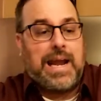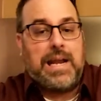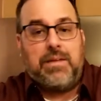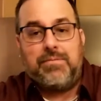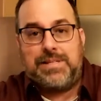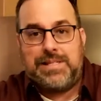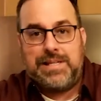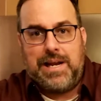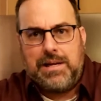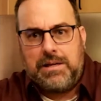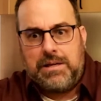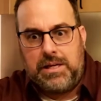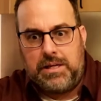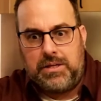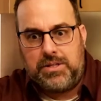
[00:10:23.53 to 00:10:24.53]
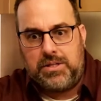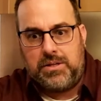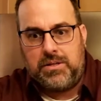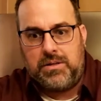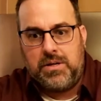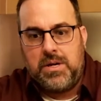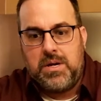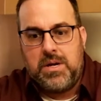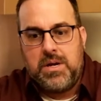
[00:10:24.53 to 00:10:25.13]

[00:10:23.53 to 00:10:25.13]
can't even see any need to